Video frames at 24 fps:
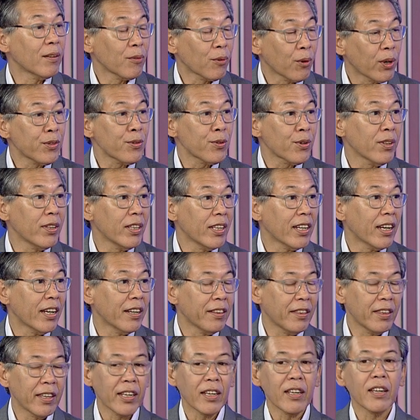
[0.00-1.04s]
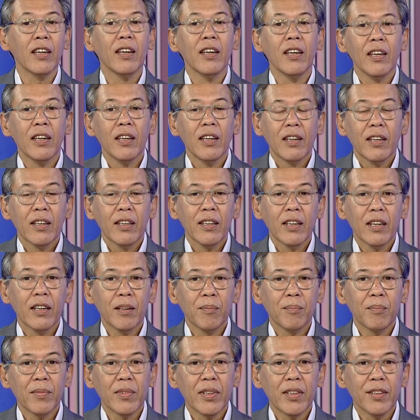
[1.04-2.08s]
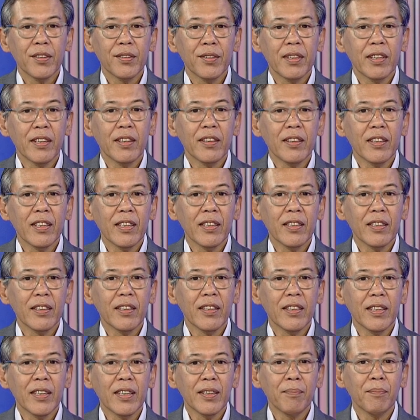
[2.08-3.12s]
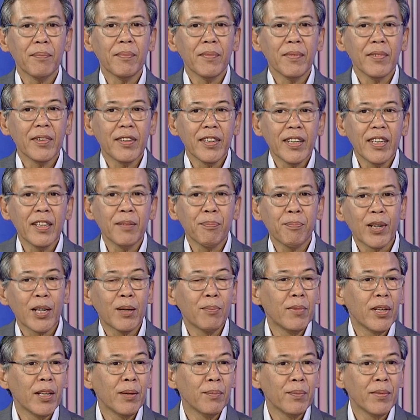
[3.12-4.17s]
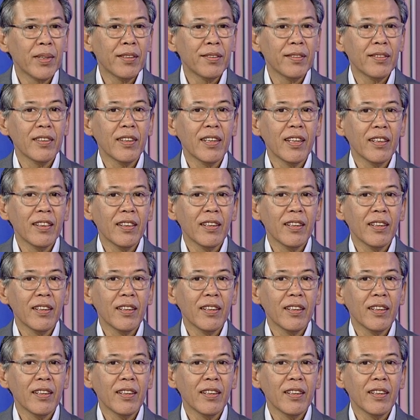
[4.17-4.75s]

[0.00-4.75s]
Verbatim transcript: questioning, I think. Um, you see, the, the real problem is that